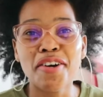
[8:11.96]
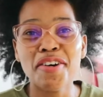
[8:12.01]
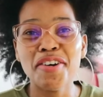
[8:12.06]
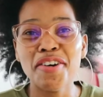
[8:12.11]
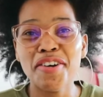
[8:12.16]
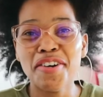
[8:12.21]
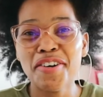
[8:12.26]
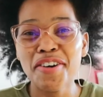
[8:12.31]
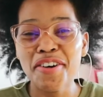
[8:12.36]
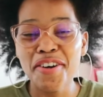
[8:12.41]

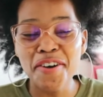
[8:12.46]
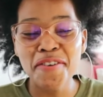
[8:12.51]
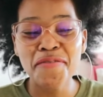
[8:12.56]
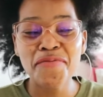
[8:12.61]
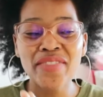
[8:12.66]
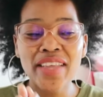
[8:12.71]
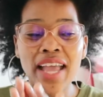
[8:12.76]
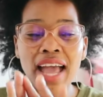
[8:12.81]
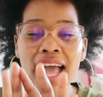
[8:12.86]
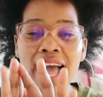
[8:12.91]

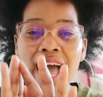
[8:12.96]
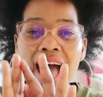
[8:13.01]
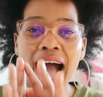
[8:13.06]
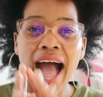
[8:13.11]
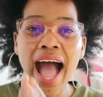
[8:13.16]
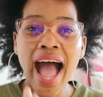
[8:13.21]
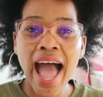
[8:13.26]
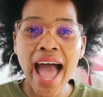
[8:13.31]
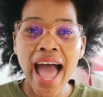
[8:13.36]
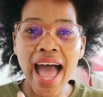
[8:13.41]
i
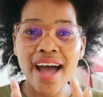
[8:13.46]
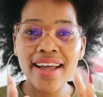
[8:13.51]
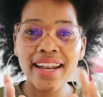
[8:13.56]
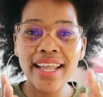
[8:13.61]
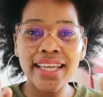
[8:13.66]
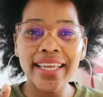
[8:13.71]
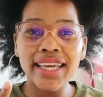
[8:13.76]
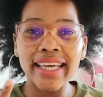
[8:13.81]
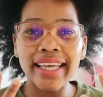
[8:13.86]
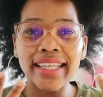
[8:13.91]
had
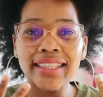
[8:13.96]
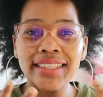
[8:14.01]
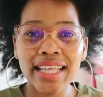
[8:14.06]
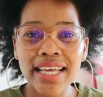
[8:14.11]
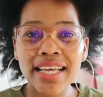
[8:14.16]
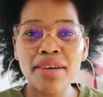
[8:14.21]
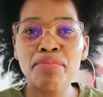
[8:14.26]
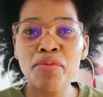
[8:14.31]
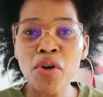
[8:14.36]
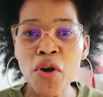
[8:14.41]
like
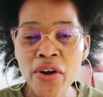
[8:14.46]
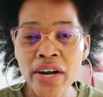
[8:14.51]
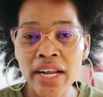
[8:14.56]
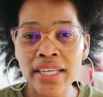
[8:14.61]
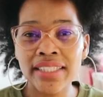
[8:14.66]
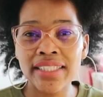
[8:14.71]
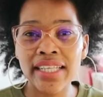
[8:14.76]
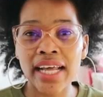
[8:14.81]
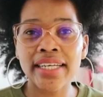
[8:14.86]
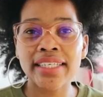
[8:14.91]
the
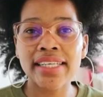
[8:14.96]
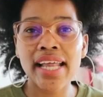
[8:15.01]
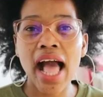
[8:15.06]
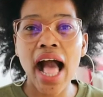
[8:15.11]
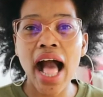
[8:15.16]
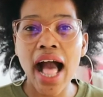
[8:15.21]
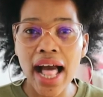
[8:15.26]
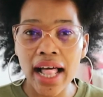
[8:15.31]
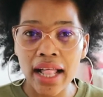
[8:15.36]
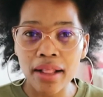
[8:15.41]
products that
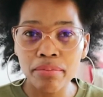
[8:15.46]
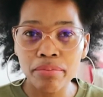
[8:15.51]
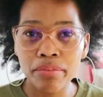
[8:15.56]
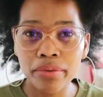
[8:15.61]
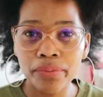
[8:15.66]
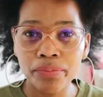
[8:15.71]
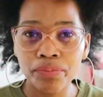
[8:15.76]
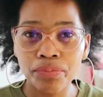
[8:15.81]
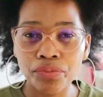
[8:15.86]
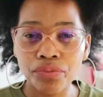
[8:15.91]
help
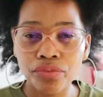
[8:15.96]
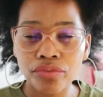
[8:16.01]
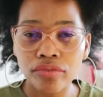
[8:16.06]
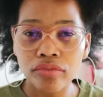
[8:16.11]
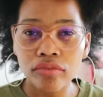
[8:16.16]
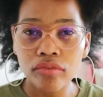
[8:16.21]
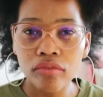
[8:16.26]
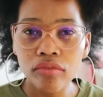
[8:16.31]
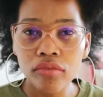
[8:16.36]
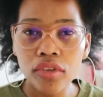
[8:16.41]

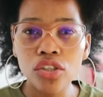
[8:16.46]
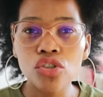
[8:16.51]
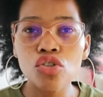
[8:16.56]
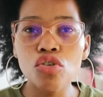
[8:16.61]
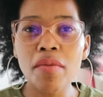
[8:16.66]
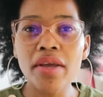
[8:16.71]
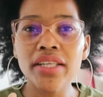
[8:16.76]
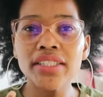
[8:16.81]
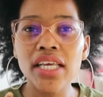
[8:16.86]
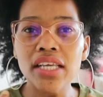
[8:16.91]
to
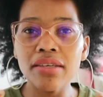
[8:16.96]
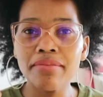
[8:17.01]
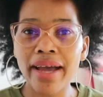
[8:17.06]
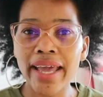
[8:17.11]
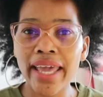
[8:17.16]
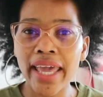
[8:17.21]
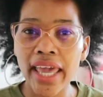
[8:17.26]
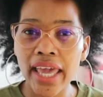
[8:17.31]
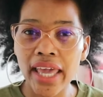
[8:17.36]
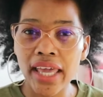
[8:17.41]
maintain my
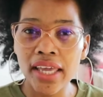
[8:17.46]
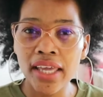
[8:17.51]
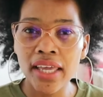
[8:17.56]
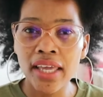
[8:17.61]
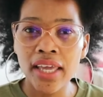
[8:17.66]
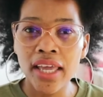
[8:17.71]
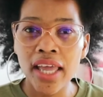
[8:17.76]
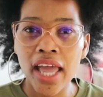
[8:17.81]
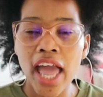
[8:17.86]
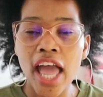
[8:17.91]
hair
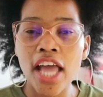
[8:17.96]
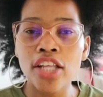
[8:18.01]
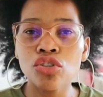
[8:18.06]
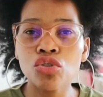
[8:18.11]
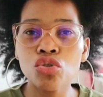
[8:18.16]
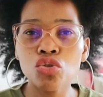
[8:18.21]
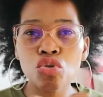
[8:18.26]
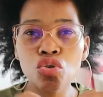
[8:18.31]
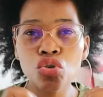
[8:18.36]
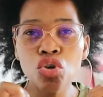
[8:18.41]

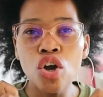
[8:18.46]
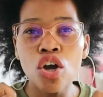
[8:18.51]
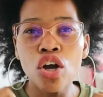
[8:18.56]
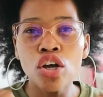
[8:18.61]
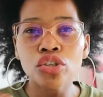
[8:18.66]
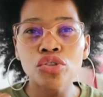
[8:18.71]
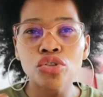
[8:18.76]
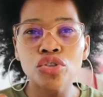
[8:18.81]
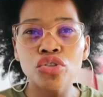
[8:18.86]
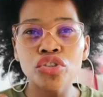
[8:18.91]
and to
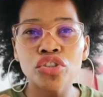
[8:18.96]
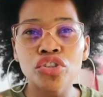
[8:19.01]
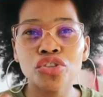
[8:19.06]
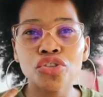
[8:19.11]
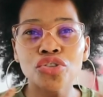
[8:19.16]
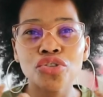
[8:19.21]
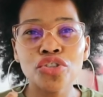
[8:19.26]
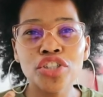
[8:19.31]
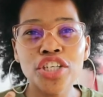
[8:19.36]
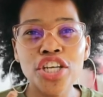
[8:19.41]
to
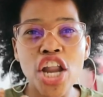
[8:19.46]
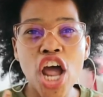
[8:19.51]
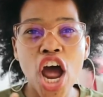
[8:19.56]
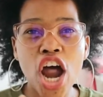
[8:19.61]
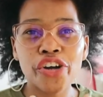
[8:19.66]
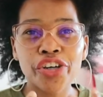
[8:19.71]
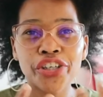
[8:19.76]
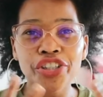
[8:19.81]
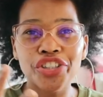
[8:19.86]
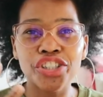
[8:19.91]
to
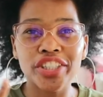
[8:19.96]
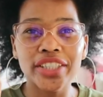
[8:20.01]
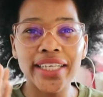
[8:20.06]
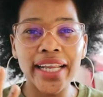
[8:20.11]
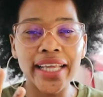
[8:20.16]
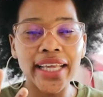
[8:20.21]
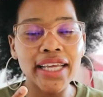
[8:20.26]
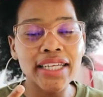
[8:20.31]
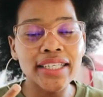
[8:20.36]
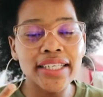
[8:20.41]
nourish it
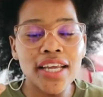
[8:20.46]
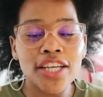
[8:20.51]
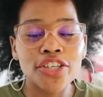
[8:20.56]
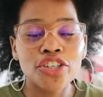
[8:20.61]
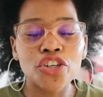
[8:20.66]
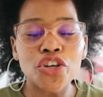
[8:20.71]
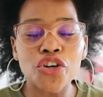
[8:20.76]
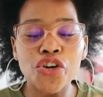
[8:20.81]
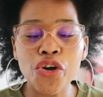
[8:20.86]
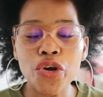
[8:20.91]
like it,
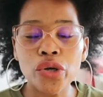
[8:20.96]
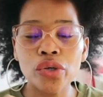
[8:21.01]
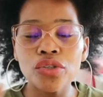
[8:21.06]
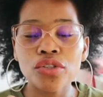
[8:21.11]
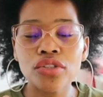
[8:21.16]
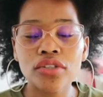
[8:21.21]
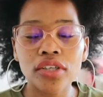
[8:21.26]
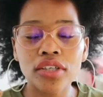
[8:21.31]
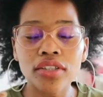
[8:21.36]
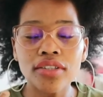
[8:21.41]
it
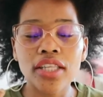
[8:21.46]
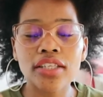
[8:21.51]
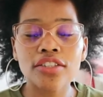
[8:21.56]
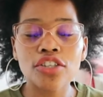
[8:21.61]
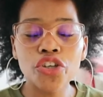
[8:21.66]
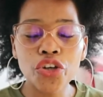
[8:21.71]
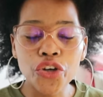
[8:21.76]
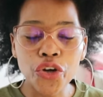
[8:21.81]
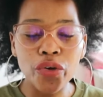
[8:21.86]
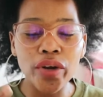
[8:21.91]
grows it
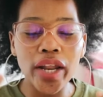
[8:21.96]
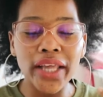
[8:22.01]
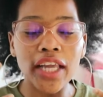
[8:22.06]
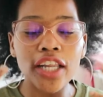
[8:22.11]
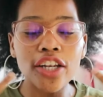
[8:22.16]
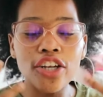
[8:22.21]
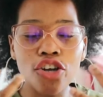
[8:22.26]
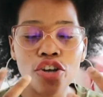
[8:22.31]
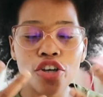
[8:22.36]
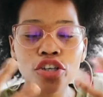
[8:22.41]
doesn't grow like
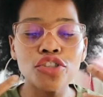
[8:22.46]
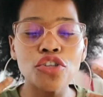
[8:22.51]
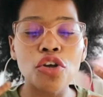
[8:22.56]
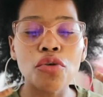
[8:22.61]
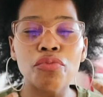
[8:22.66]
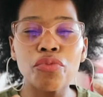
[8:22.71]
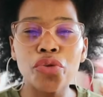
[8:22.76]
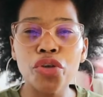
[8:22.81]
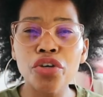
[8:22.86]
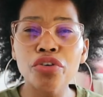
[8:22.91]
it looks so
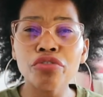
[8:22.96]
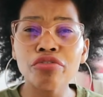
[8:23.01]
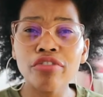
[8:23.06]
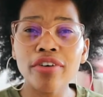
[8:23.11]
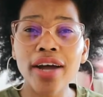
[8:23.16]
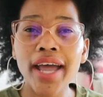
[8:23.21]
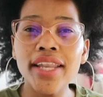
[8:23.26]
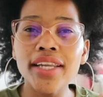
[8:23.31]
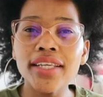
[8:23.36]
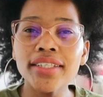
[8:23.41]

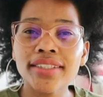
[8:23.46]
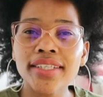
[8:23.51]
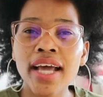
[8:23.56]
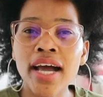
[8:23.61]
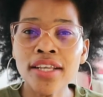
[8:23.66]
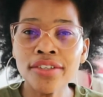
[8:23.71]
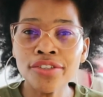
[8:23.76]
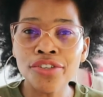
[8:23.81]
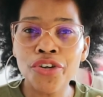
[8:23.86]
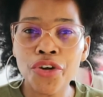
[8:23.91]
beautiful and it
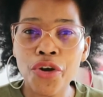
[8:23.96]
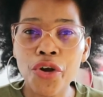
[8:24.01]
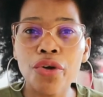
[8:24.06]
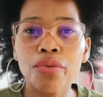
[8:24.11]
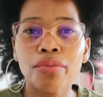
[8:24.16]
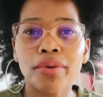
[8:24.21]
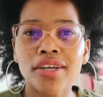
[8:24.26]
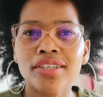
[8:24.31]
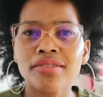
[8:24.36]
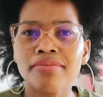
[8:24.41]
does grow
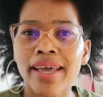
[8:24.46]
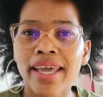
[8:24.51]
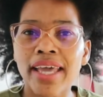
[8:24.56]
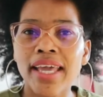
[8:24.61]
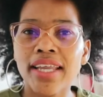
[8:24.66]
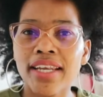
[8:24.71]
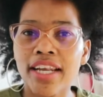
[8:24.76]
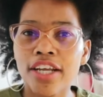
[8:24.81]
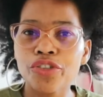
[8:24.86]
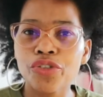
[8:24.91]
because my
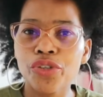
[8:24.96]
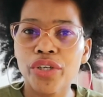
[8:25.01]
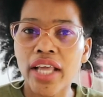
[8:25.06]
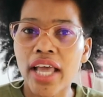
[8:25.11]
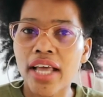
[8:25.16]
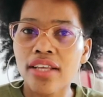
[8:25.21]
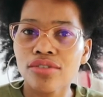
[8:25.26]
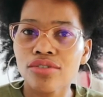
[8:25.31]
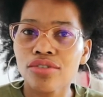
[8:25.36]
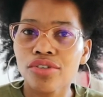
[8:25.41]
hair naturally
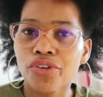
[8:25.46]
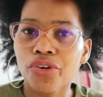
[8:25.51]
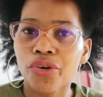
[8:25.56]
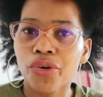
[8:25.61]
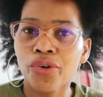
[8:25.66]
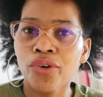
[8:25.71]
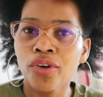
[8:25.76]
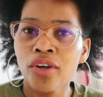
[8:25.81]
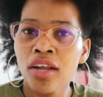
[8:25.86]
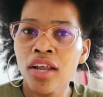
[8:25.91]
has to
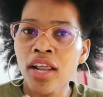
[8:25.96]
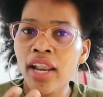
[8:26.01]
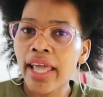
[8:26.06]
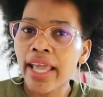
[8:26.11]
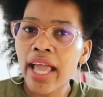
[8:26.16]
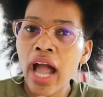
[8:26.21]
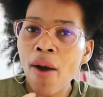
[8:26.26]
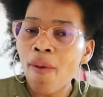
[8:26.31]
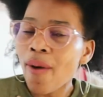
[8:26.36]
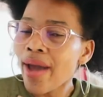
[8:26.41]
grow
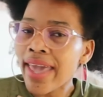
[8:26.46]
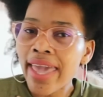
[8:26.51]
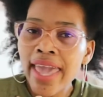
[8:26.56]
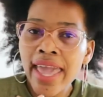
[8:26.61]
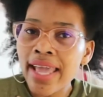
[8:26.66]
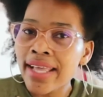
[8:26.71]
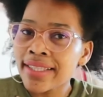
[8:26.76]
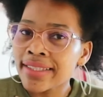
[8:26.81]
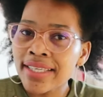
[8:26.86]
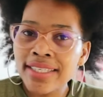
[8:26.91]
like our
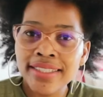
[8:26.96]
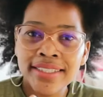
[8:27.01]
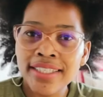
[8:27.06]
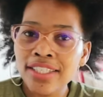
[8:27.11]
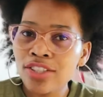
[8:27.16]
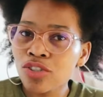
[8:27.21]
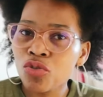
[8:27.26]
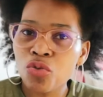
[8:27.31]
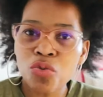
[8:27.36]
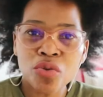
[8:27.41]
hair they
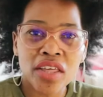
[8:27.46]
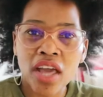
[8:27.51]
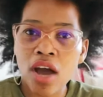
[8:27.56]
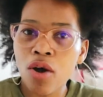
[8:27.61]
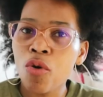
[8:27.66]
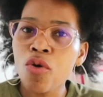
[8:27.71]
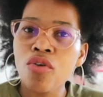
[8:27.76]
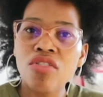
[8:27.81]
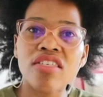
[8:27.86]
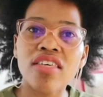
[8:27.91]
just do their
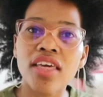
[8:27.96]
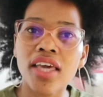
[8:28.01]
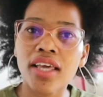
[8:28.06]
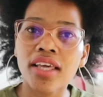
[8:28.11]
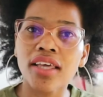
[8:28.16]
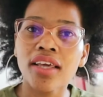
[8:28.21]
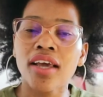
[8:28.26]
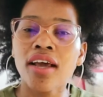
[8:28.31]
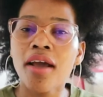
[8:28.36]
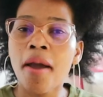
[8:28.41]
own thing
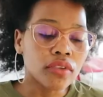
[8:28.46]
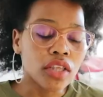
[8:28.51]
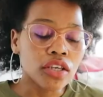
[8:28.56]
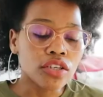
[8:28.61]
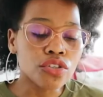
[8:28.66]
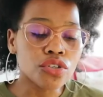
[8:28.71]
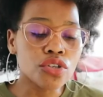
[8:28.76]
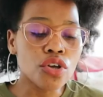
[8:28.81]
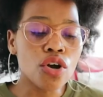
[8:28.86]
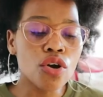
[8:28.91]

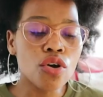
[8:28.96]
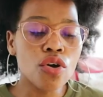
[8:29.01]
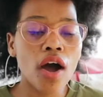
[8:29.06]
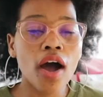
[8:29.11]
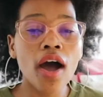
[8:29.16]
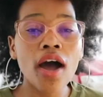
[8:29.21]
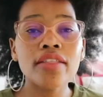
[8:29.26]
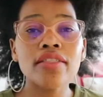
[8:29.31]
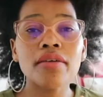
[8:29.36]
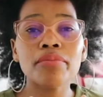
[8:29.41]
so
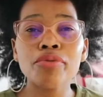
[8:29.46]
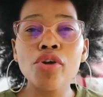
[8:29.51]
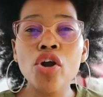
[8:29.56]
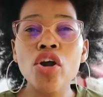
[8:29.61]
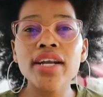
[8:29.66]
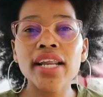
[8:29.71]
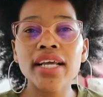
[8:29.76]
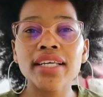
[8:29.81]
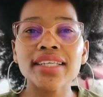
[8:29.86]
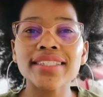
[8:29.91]
uh, the
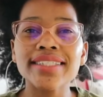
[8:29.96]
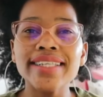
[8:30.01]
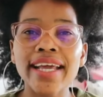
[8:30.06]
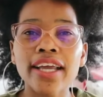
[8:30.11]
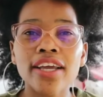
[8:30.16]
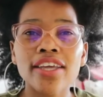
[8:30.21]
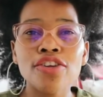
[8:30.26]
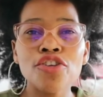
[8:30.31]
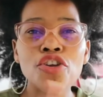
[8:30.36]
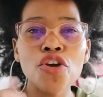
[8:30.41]
product it's
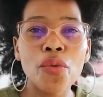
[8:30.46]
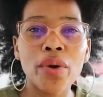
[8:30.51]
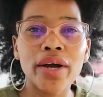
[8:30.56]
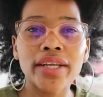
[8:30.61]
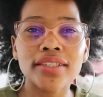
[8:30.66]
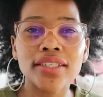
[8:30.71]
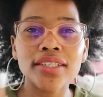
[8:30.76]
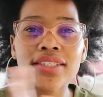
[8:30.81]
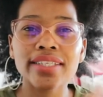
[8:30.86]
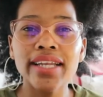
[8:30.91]
like you know
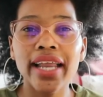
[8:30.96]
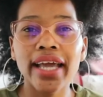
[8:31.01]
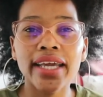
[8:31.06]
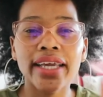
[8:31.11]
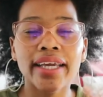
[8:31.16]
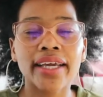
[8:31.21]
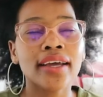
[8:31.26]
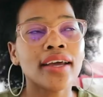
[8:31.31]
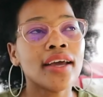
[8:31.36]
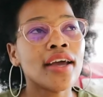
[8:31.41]
what it's
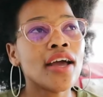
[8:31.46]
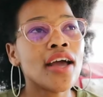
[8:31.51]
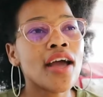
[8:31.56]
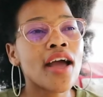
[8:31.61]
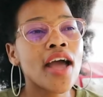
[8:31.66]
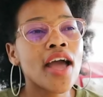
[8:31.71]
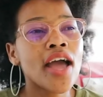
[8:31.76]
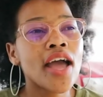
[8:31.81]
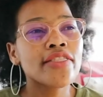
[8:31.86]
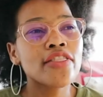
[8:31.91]
like
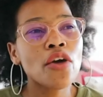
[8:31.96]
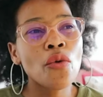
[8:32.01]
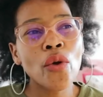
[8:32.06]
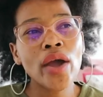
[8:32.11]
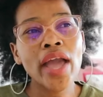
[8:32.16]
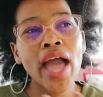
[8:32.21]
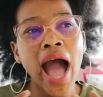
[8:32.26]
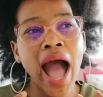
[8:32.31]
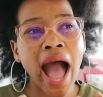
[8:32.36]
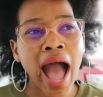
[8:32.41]
the
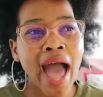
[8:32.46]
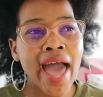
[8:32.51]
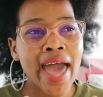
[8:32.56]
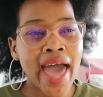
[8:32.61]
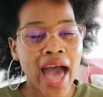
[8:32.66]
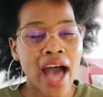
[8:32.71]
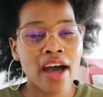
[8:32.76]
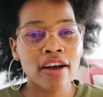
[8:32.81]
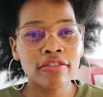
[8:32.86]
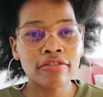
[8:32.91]
way i
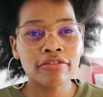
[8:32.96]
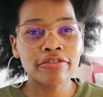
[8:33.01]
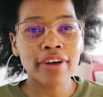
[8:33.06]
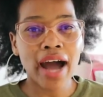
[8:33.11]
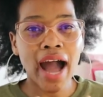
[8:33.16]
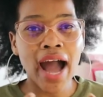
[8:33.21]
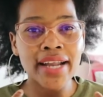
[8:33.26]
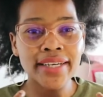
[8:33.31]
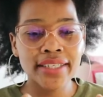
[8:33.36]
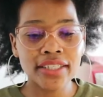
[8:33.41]
have
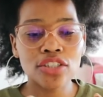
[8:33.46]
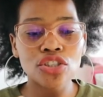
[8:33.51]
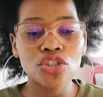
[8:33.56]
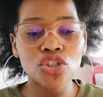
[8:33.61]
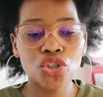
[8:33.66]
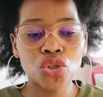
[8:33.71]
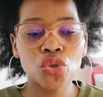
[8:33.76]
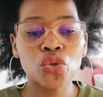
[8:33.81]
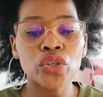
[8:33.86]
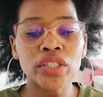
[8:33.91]

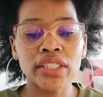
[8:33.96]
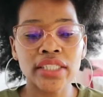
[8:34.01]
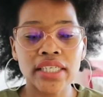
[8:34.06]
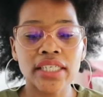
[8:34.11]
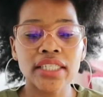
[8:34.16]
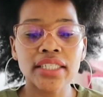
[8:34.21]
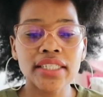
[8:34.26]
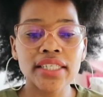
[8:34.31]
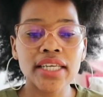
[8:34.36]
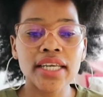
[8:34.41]
understood
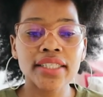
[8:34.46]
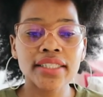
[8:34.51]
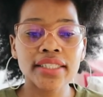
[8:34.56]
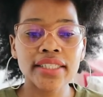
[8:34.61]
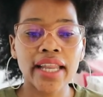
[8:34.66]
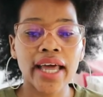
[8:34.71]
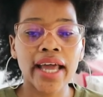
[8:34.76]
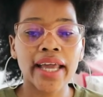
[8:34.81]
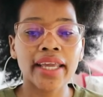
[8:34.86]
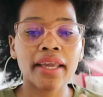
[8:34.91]
it it's
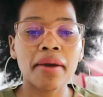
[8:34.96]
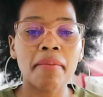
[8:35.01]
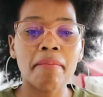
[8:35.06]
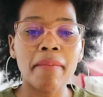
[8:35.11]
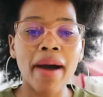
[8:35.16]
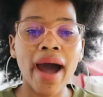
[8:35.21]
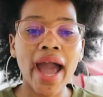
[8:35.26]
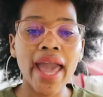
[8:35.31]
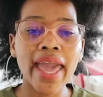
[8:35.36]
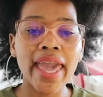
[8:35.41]
like
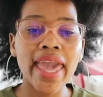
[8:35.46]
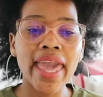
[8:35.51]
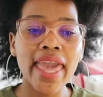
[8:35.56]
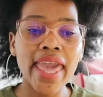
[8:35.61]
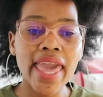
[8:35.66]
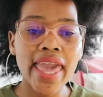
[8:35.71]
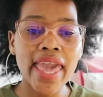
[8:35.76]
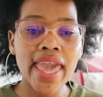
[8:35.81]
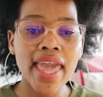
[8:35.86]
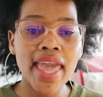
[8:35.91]
my
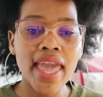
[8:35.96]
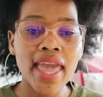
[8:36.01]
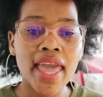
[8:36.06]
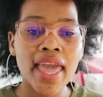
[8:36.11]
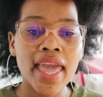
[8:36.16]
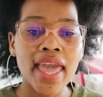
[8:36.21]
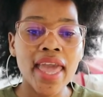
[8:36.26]
hair